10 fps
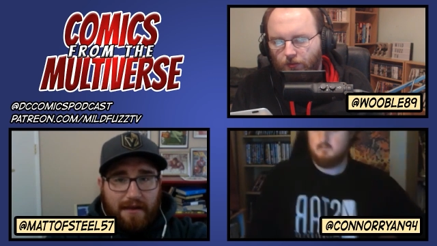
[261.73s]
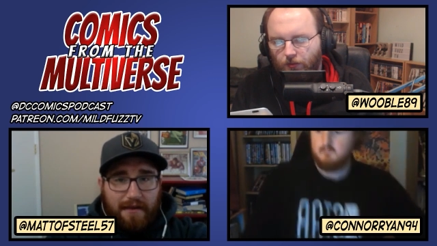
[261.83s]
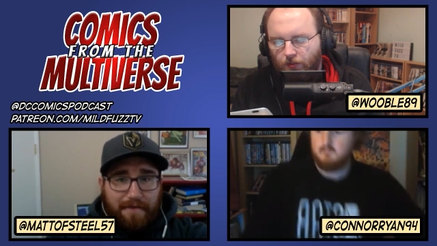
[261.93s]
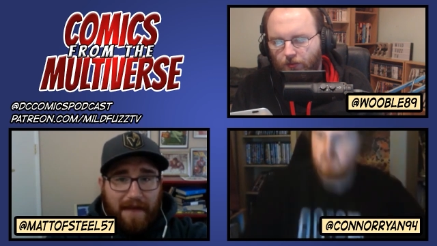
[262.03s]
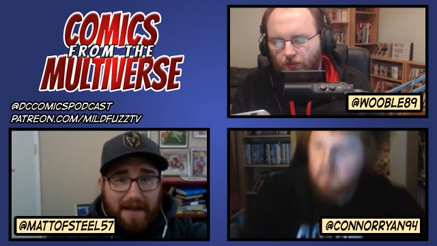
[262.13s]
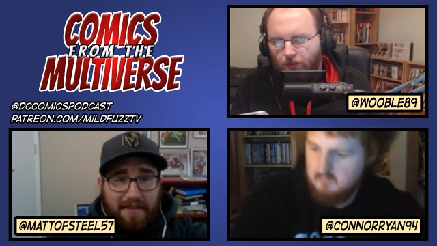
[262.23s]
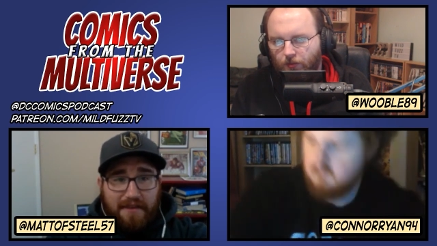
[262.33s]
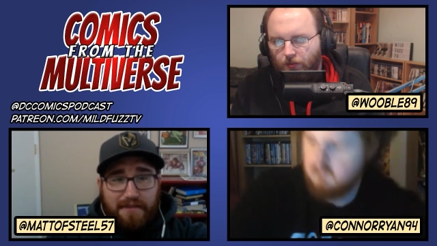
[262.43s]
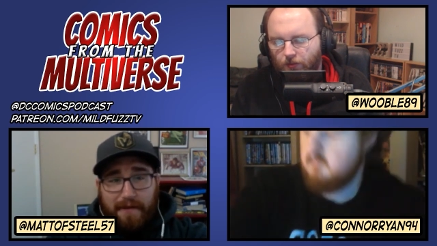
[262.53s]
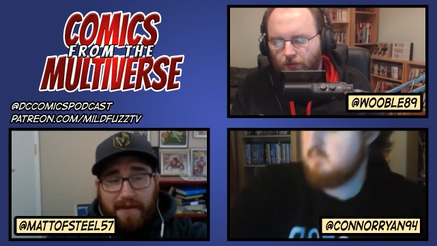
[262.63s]
Speaker 1: the fact that
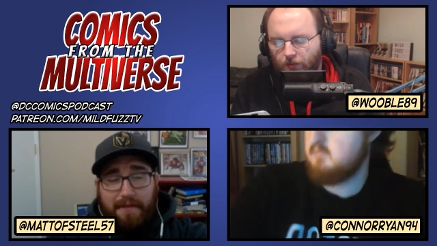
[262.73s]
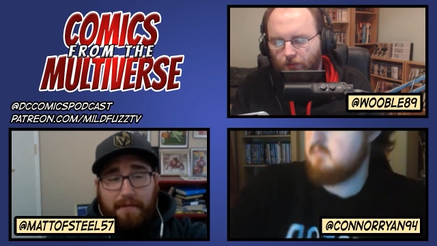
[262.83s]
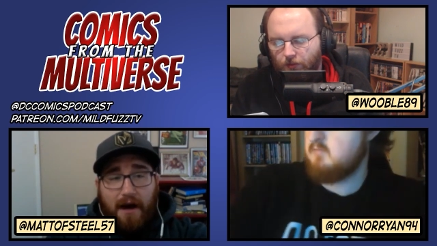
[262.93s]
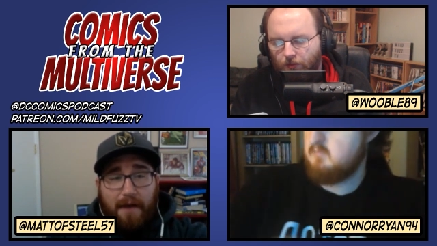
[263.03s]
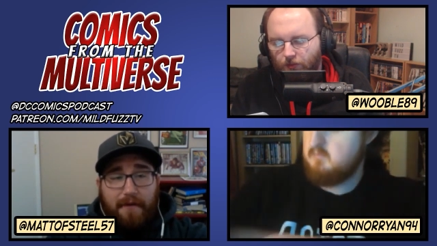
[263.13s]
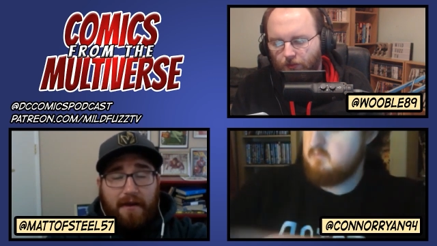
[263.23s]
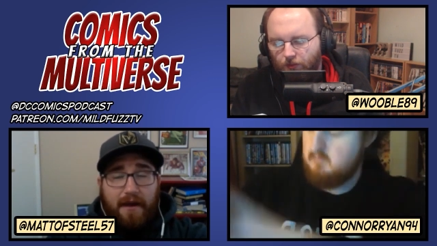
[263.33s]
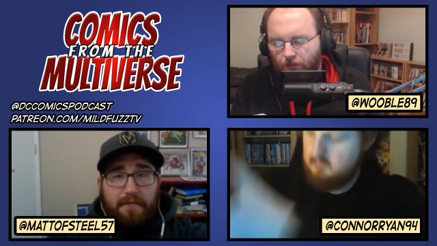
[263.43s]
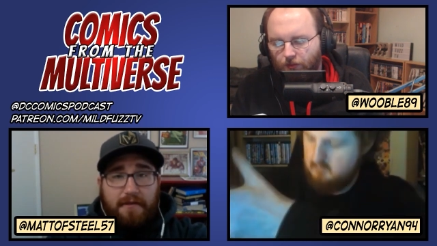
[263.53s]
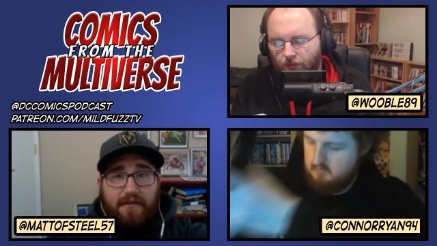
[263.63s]
they're splitting them up, and
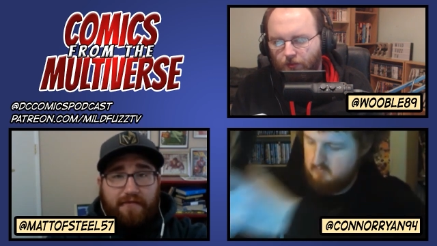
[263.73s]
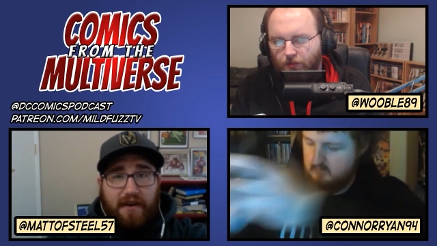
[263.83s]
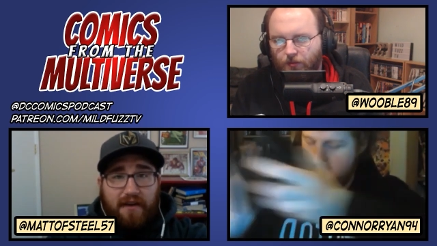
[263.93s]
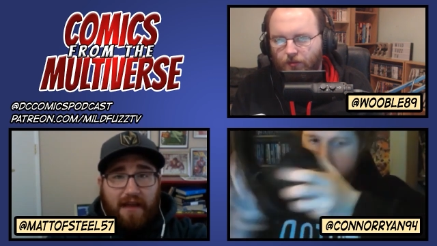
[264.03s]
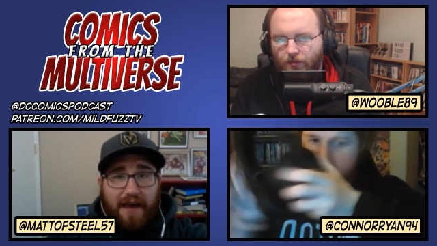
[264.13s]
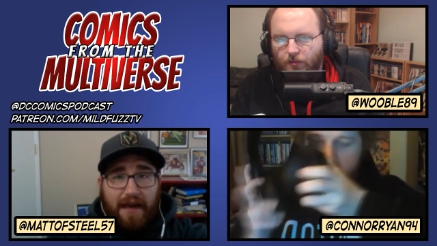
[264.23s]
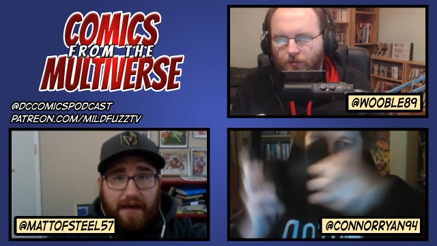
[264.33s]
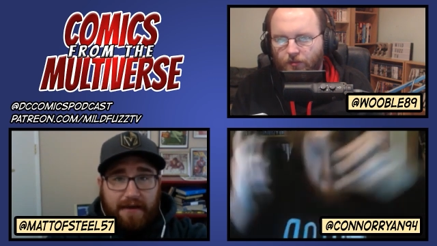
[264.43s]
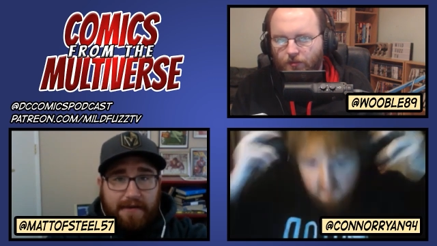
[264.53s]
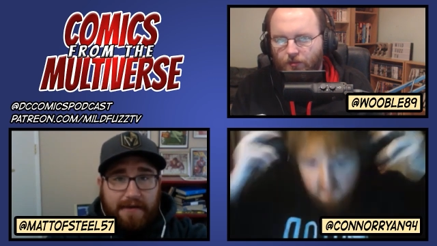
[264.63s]
I almost feel
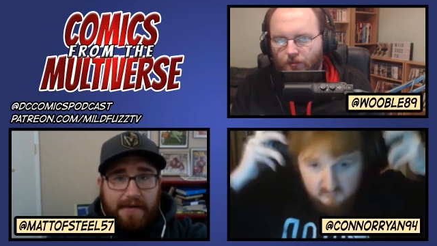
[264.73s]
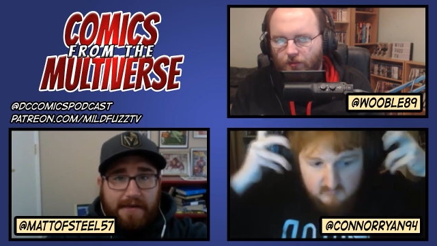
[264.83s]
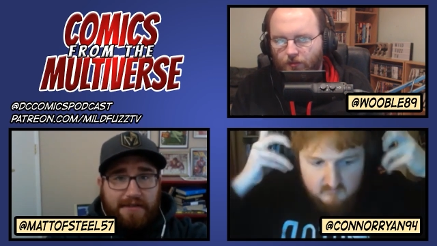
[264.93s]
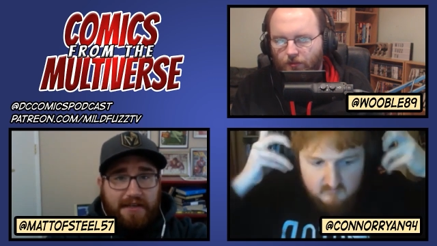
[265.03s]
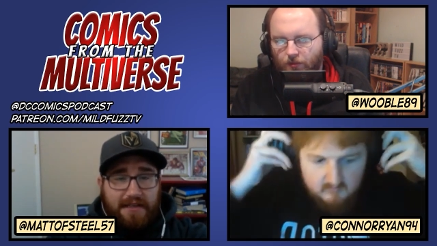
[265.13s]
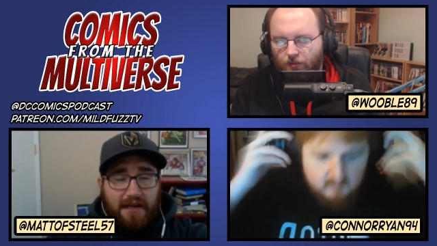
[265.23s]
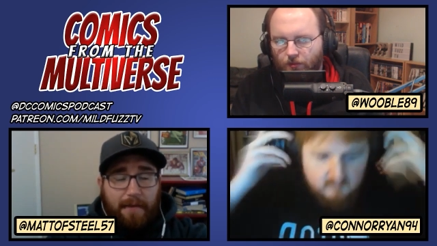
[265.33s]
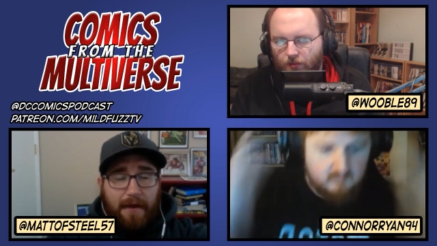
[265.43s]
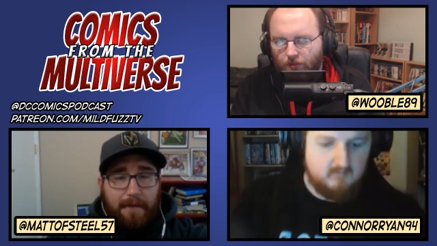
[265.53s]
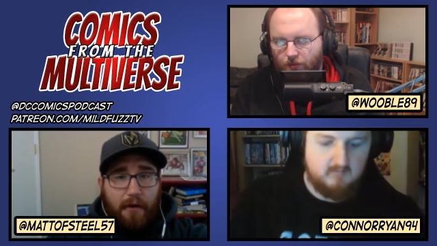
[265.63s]
like she's
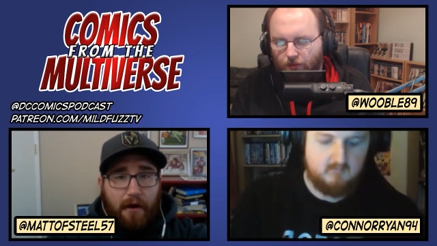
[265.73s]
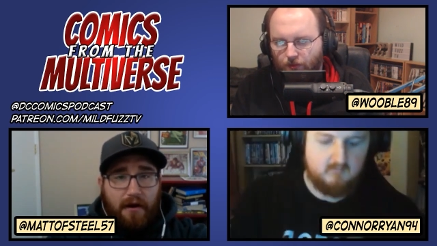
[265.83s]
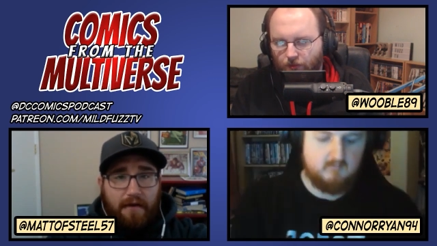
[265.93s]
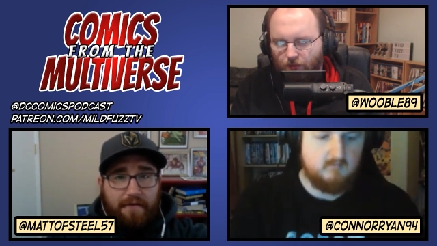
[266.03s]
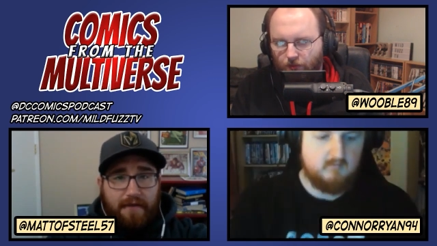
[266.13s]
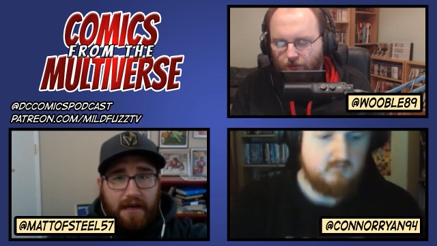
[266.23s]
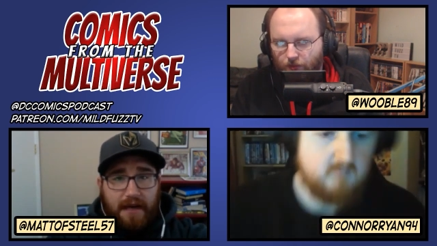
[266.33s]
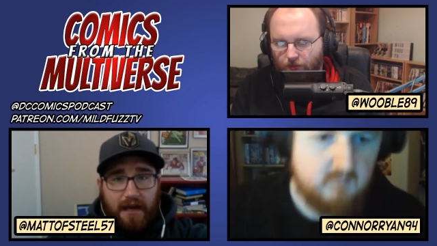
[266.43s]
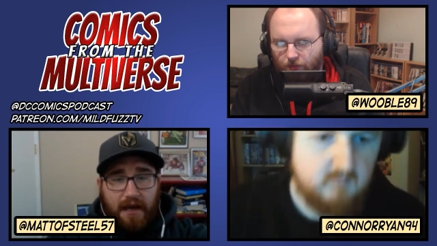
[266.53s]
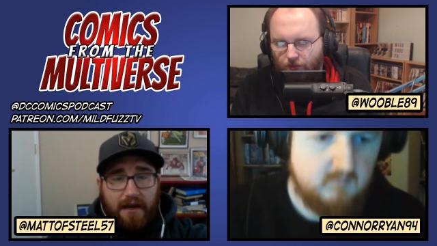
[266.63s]
going to be a part of
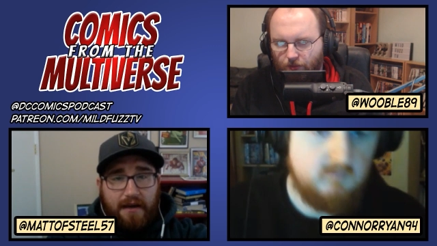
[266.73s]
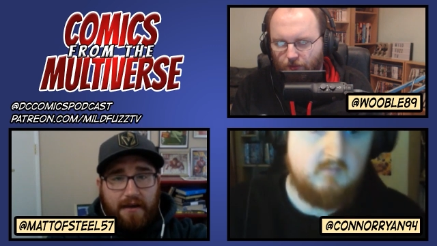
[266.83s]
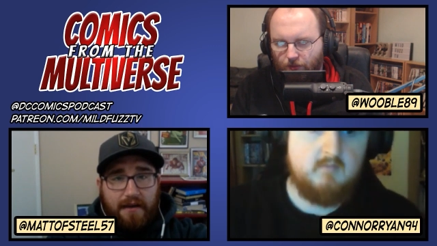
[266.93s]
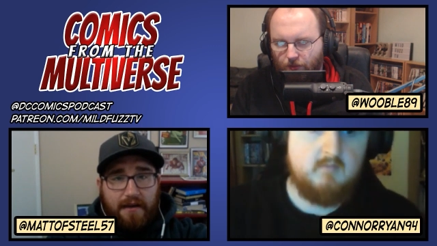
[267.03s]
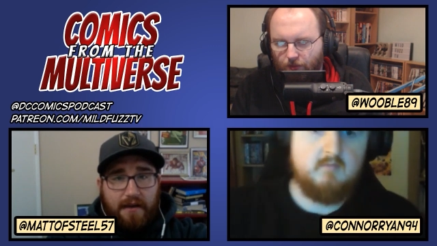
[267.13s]
the